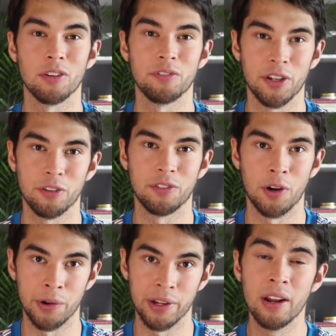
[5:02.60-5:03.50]
for Phil
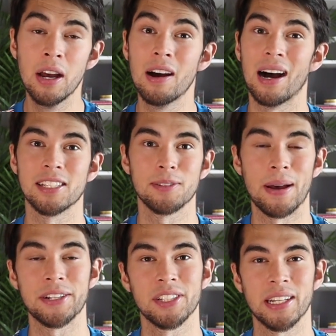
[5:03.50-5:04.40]
Foden,
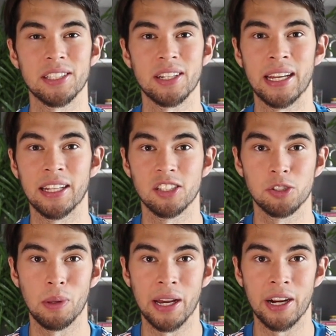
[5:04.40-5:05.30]
especially as an English
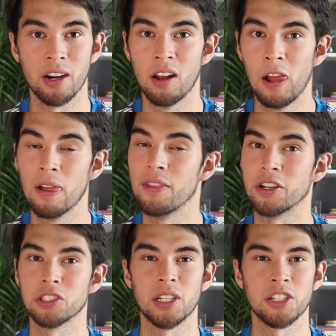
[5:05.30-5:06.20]
player.
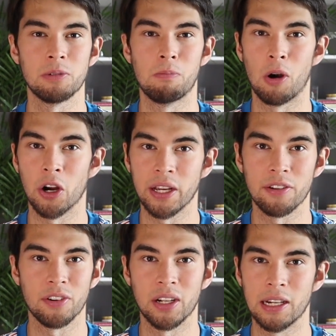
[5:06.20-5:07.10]
There's such a
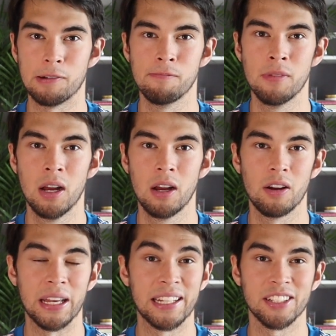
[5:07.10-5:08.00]
market for him.
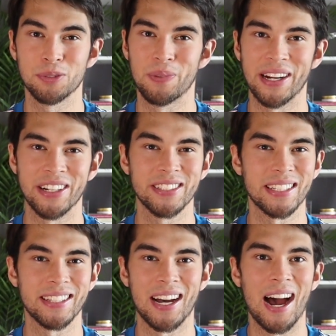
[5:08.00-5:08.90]
English players
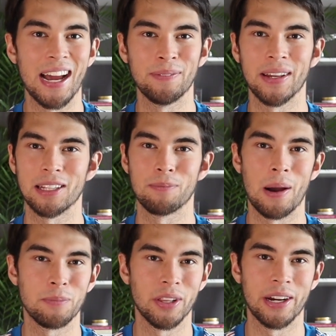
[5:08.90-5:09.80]
get the hype, they get the
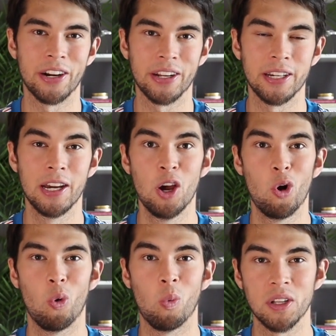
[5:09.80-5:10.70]
popularity.
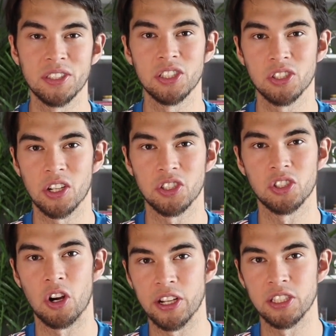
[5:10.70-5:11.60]
Once he starts
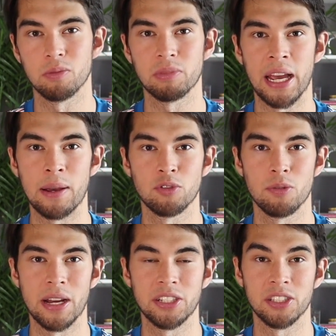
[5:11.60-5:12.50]
starting some games
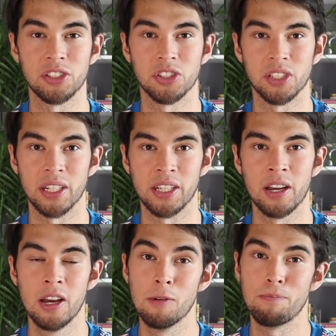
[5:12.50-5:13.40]
for Manchester City,
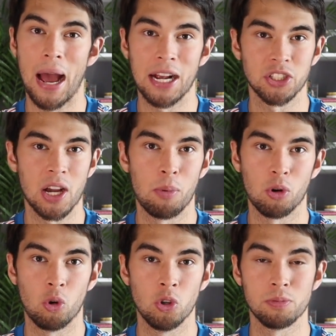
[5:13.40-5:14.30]
bags a couple
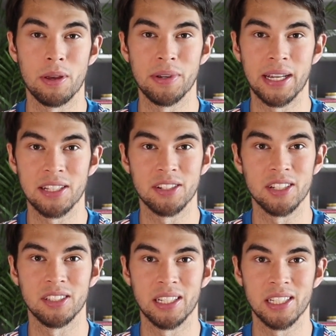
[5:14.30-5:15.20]
goals, maybe gets an
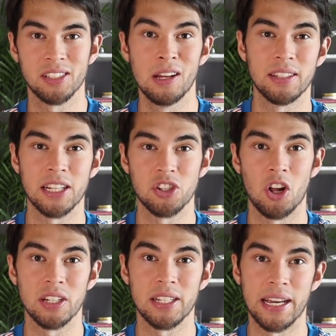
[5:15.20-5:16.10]
assist, that's
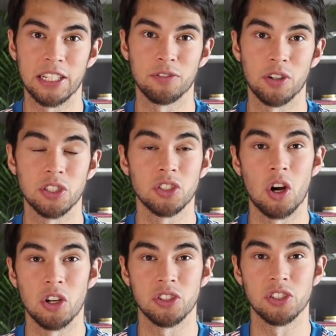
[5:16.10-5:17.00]
all it takes for his
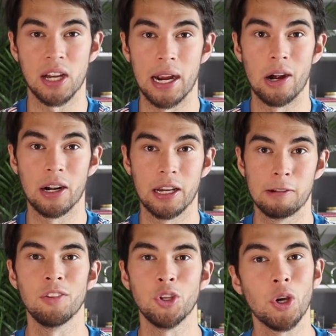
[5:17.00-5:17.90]
cards to
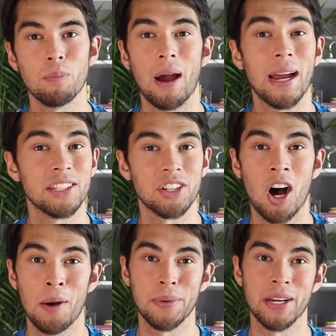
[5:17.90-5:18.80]
skyrocket. You can buy his
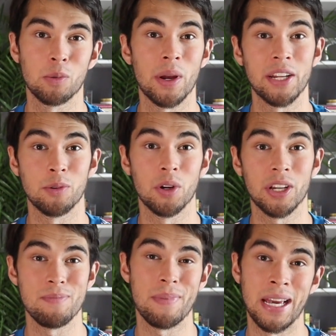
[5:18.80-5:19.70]
Optic rated
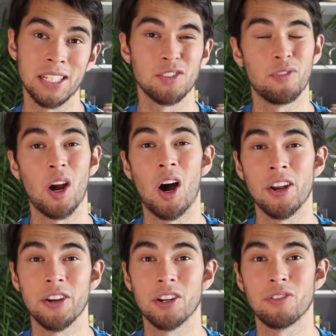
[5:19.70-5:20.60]
rookie base for
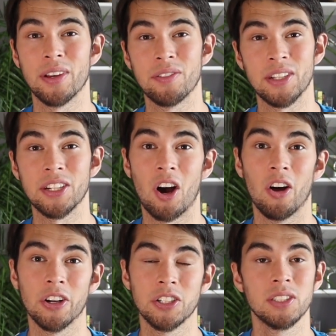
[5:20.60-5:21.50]
under
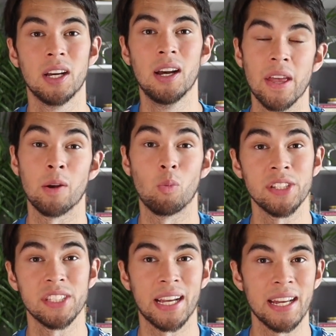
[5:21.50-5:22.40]
$50. And
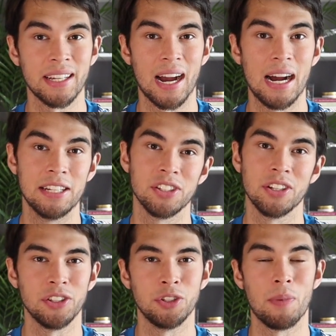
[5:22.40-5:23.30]
once again, guys,
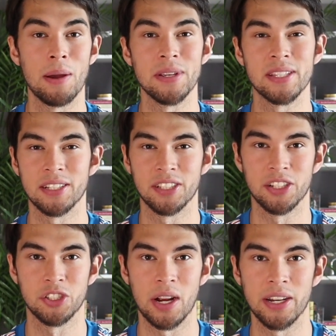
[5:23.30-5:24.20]
you might be sensing
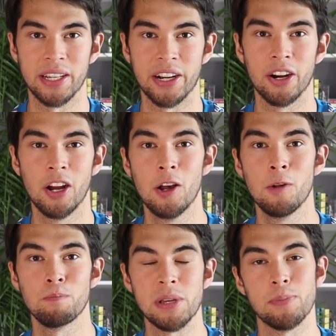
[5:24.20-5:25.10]
a trend here.
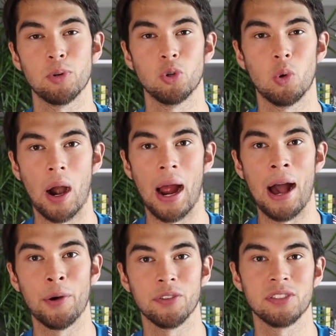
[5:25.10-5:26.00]
People who are
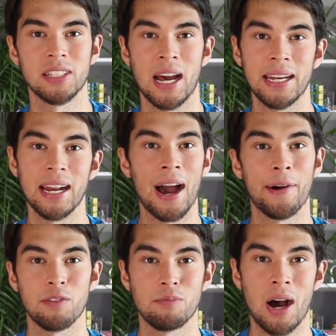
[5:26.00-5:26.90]
out of sight,
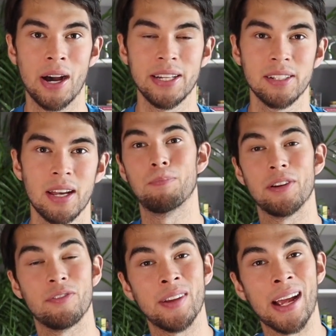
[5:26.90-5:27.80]
out of mind,
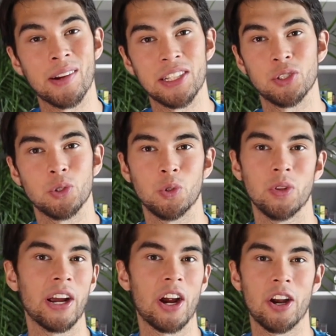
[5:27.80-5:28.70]
but very soon
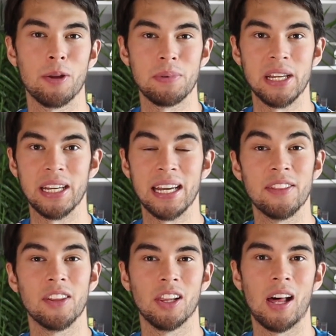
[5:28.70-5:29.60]
they're going to be
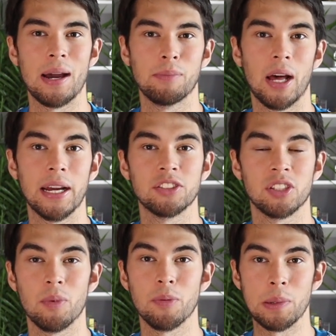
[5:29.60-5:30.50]
in the limelight.
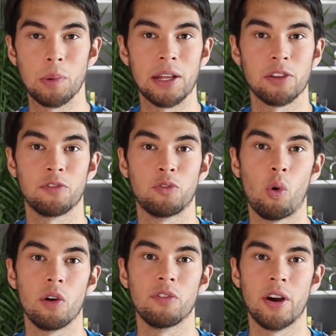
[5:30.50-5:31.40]
Some of the people at the
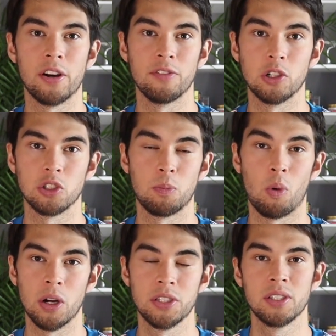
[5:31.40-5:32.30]
forefront of those
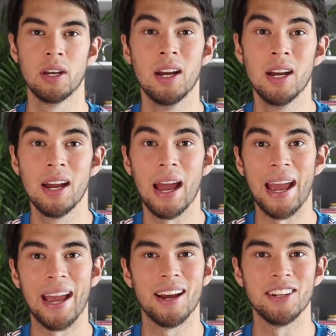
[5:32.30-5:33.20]
sports.
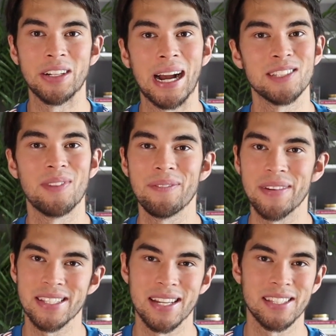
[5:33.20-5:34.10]
And you guys might
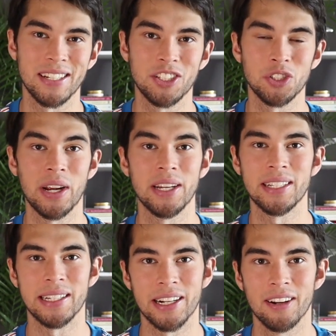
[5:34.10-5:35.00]
be sensing a trend
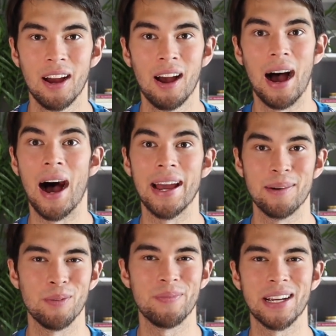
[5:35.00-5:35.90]
here. I
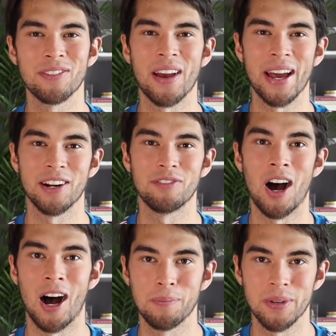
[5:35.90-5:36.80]
am a big fan of
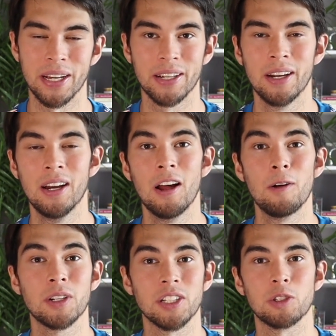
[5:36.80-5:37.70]
Optic
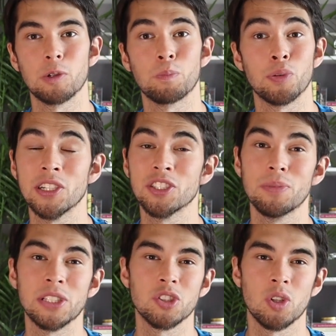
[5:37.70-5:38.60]
because
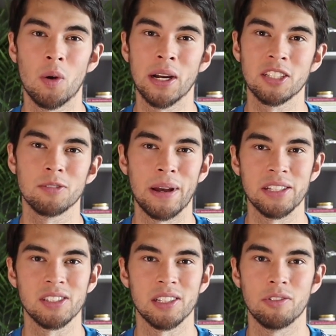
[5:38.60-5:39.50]
Prism is so
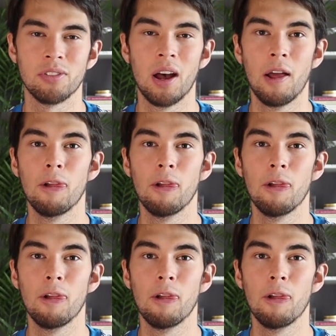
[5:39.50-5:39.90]
expensive,